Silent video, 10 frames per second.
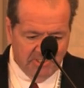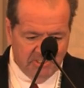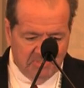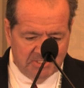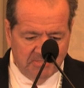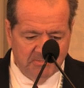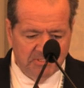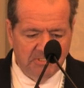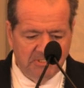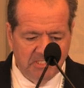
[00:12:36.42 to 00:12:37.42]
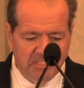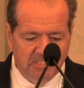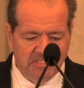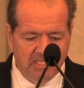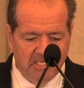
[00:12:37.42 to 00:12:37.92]
limits of this
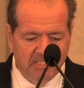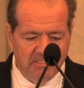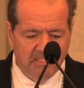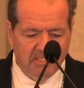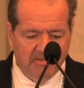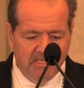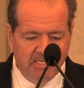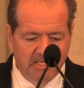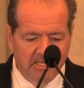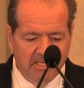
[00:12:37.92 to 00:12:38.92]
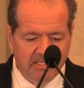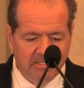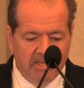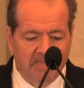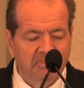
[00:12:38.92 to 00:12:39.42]
disease. And you
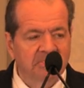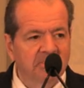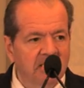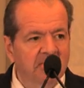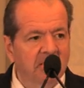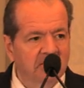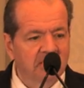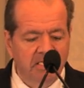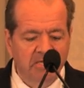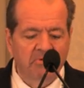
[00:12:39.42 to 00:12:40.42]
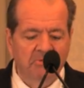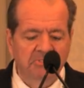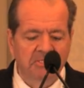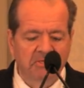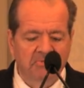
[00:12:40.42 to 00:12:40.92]
know, I have to say that the
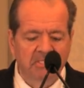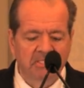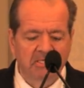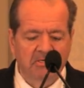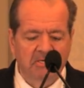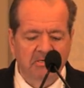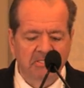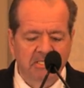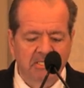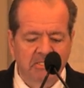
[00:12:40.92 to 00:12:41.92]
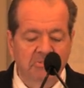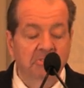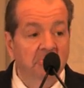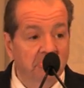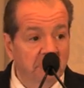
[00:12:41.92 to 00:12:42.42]
heroes here really are your
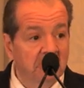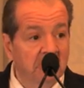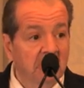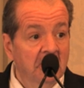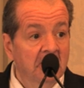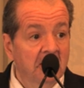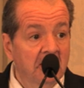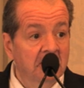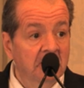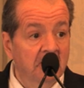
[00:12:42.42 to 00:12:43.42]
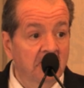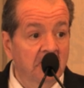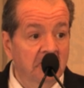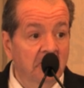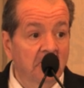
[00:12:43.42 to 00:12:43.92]
children and
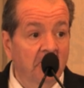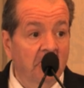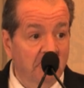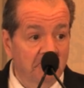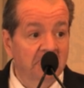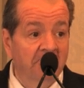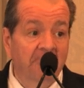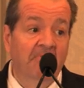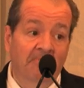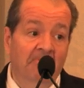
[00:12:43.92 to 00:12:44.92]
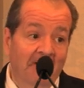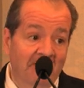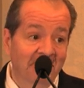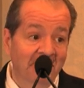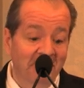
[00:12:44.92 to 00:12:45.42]
their arms for
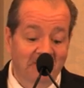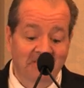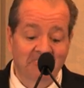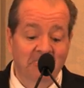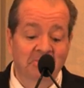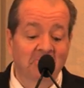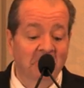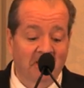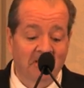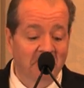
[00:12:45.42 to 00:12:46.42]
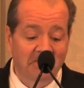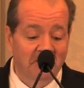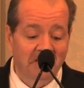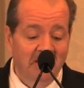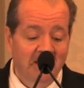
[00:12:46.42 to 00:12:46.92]
phlebotomy, because we draw a lot of
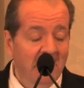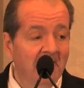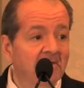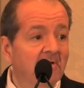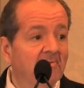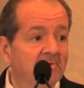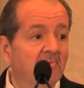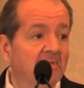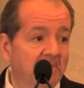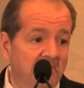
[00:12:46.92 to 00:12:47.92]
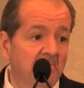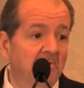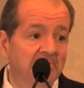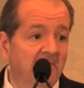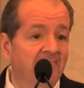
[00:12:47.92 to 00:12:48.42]
blood, and they're the real
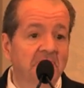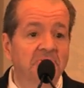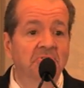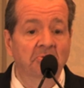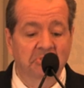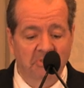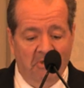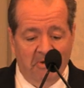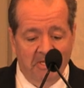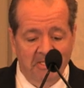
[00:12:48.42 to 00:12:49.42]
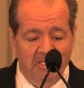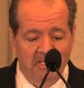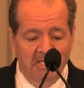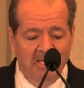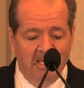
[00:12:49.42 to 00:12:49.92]
heroes. I feel so sorry that
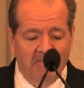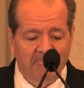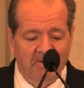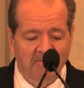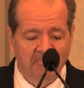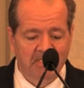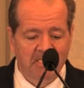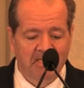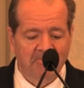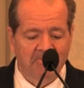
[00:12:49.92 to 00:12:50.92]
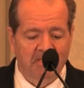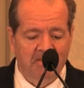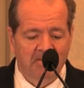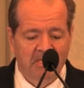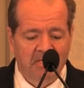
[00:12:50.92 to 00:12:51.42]
I probably
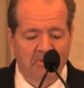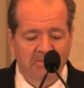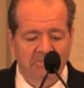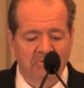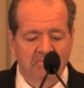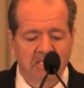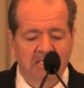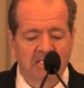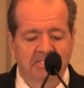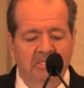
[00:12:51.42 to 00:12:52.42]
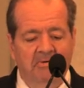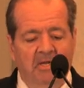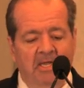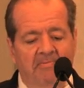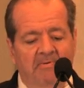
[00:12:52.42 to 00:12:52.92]
have caused so many kids to
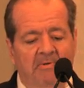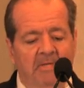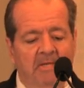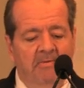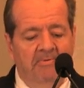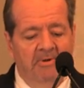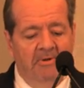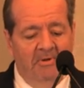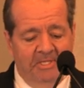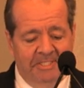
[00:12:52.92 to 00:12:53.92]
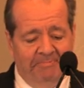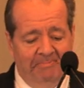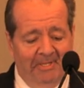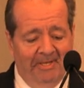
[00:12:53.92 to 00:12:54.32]
cry for all this